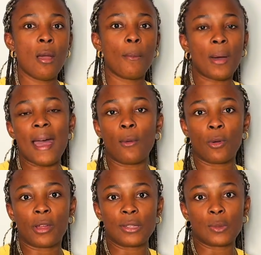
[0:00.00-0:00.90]
but at
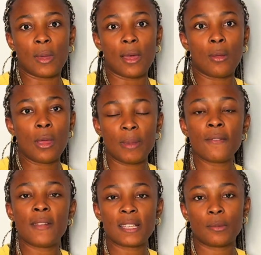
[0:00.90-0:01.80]
work as well. Being
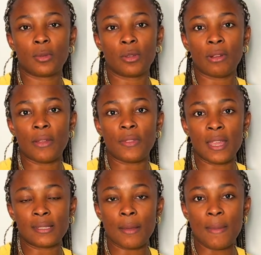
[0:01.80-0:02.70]
flexible around
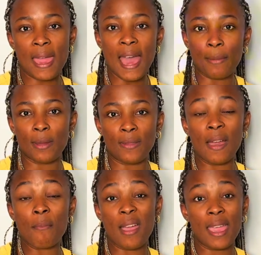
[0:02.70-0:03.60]
things that may happen that
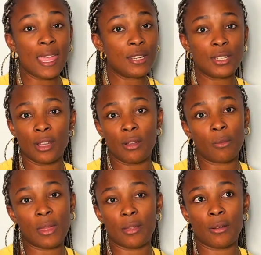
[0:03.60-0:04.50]
might hinder,
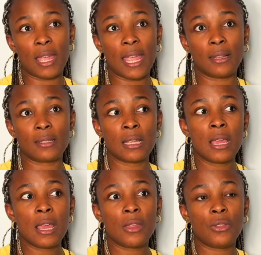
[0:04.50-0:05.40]
whether it's
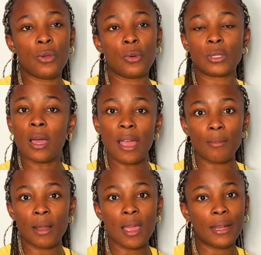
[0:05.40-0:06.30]
your
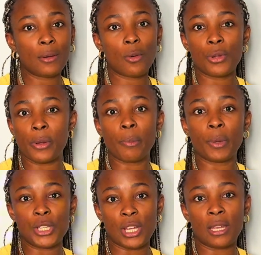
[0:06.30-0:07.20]
timeline or your
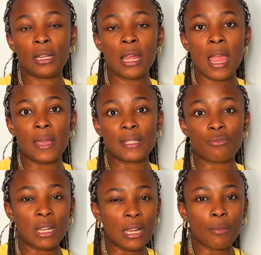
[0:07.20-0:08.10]
budget, is
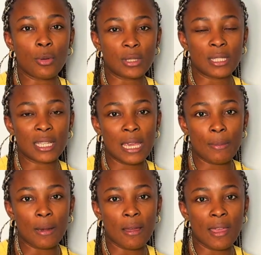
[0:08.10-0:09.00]
really important to keep
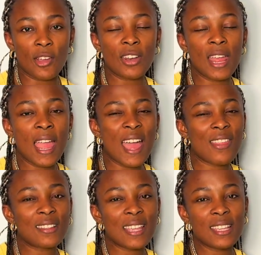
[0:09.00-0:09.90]
an eye on. And
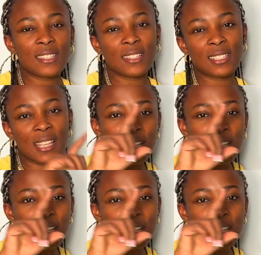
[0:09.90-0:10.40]
that takes us